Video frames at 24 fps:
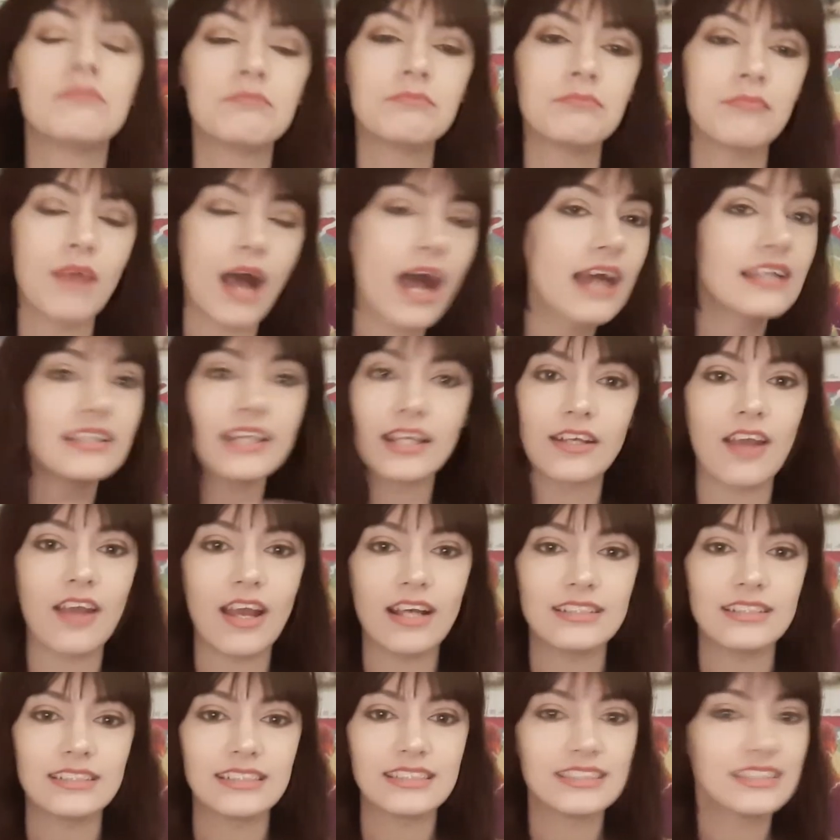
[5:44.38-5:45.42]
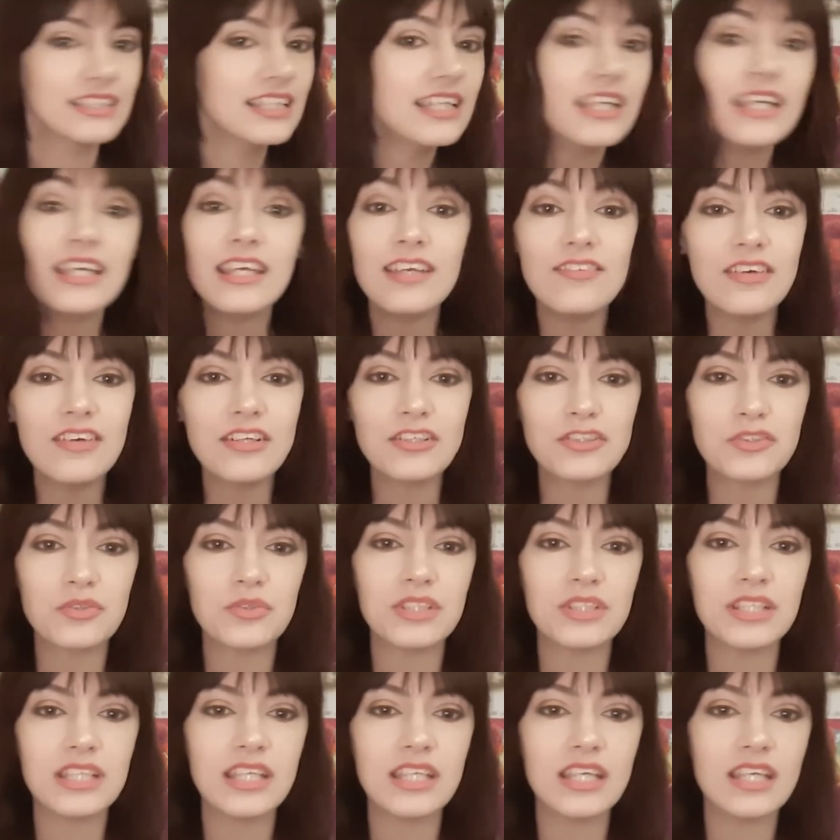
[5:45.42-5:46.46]
I digress.
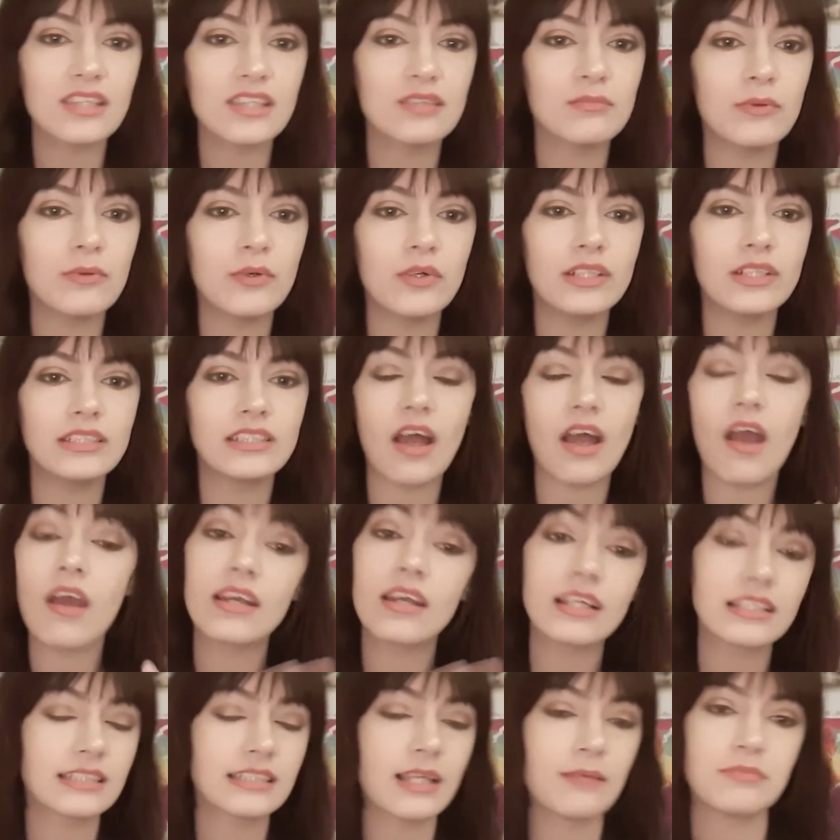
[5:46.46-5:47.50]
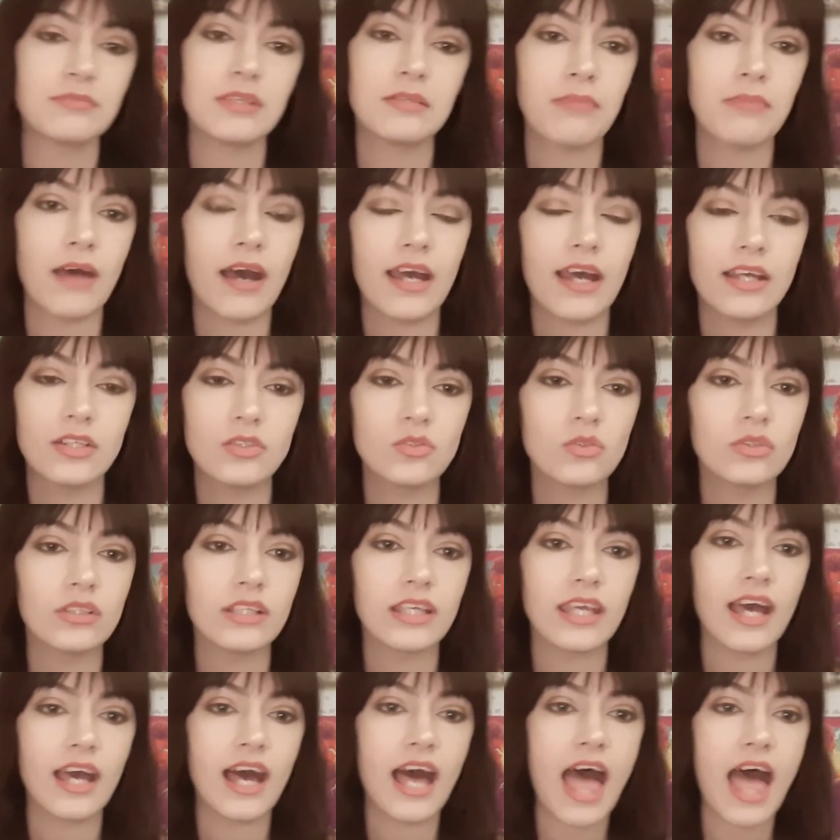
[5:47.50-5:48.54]
Eventually, the boys are accepted by
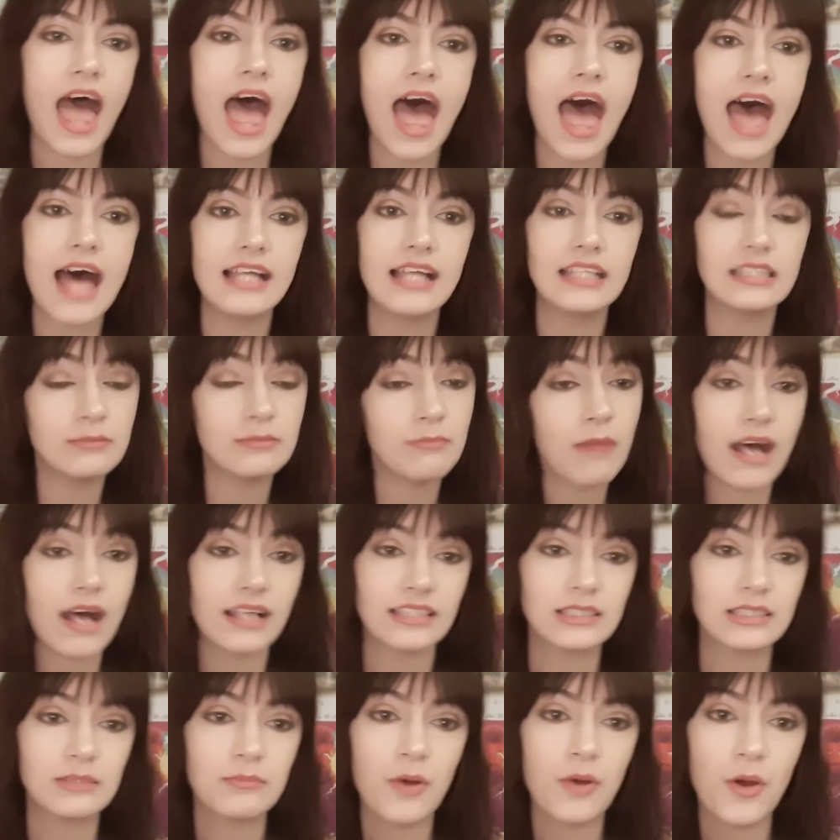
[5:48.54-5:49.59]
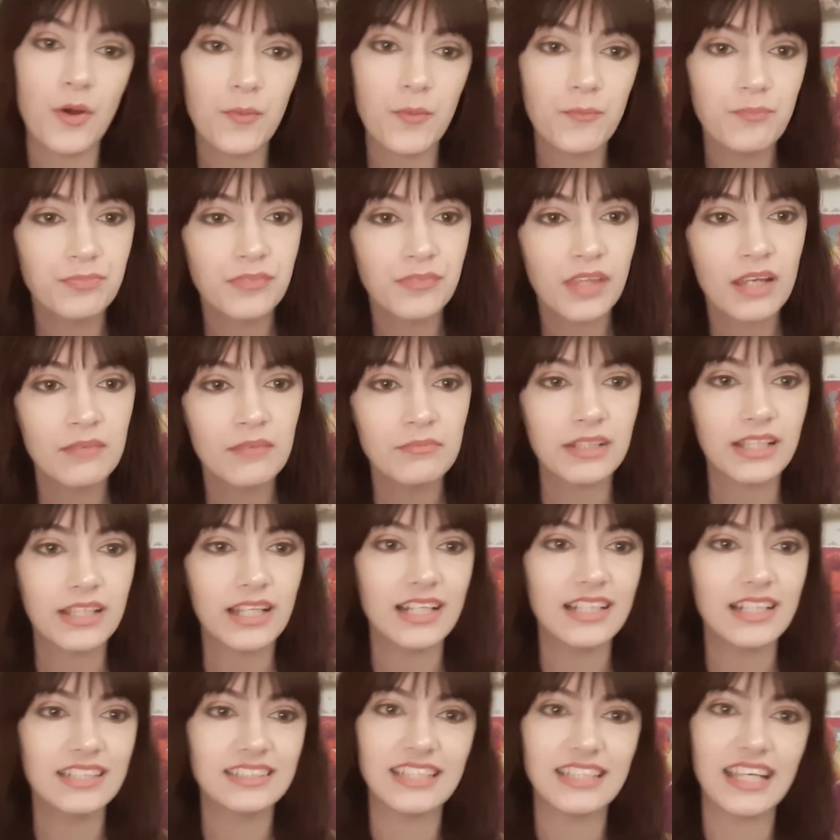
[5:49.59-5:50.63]
Julia and Massimo
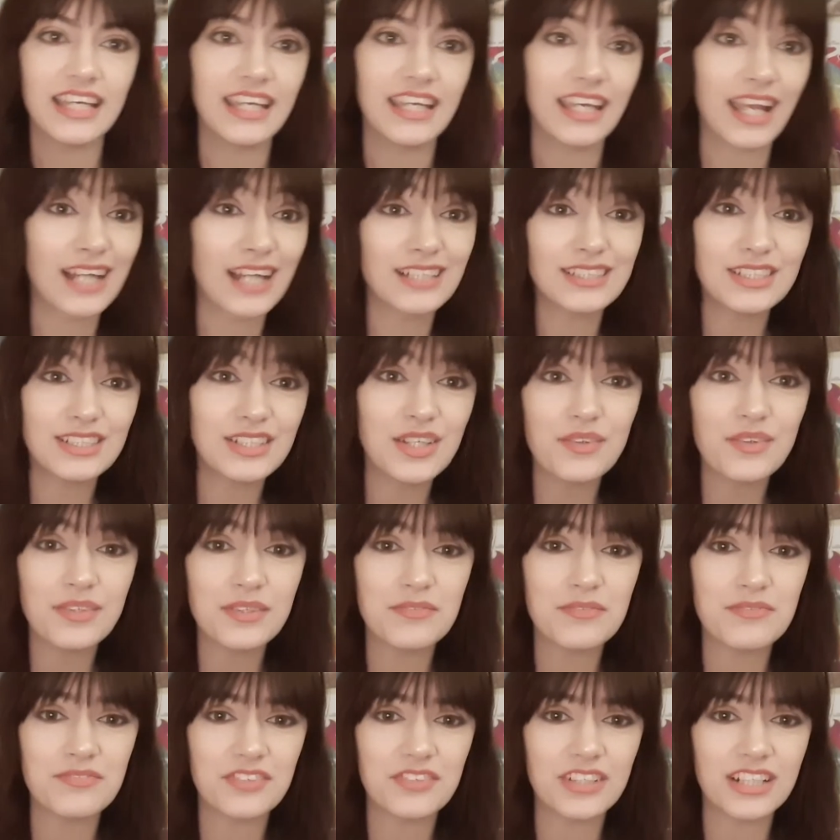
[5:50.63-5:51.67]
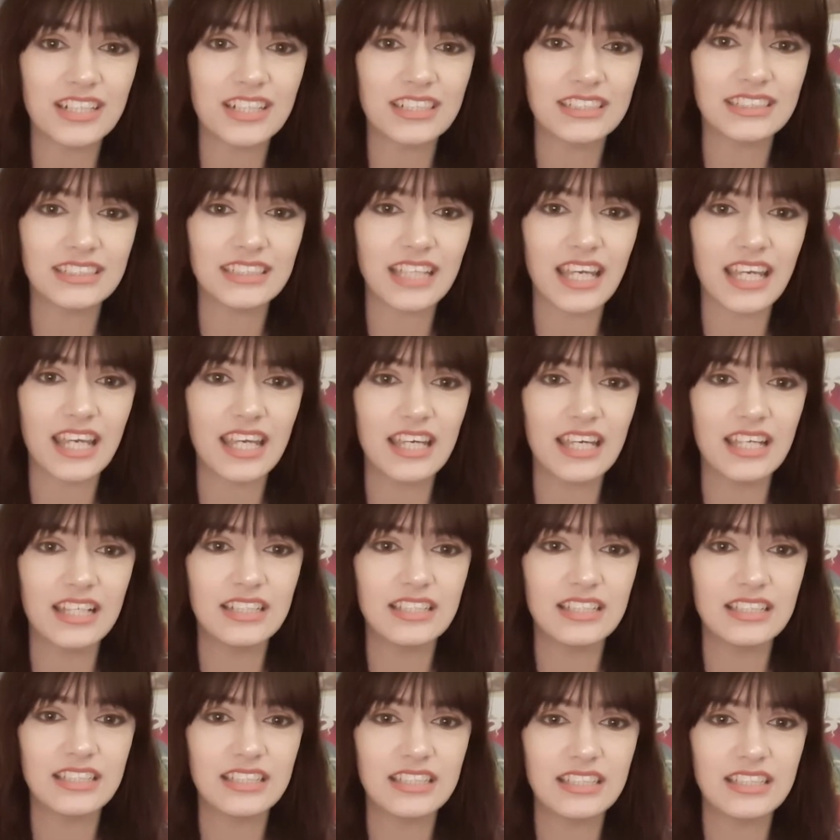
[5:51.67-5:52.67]
because they got to know them first, and